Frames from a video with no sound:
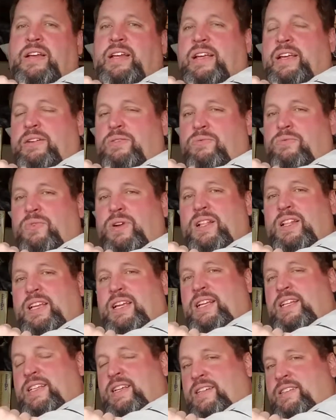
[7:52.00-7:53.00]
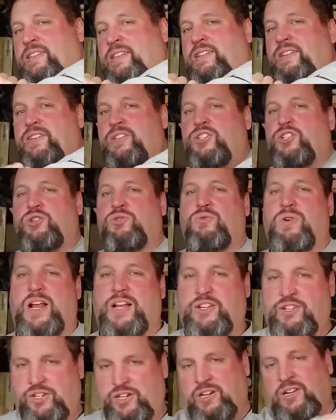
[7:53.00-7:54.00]
It really doesn't
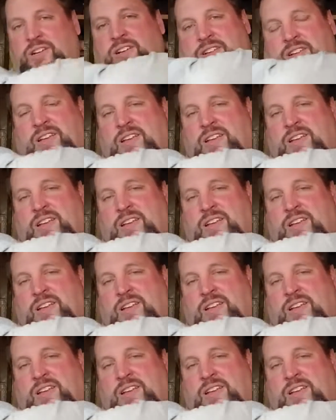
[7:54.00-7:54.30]
stretch